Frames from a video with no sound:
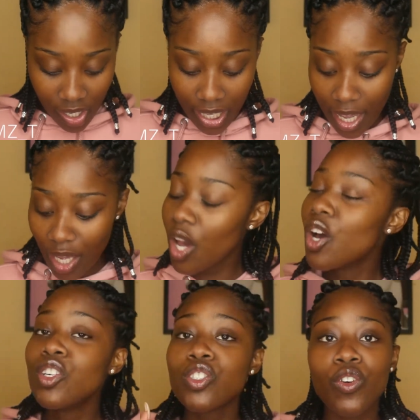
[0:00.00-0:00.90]
Okay,
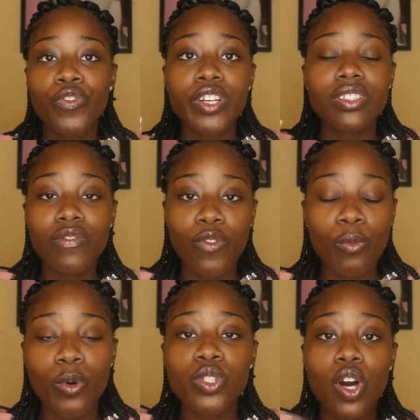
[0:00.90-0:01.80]
so first and foremost,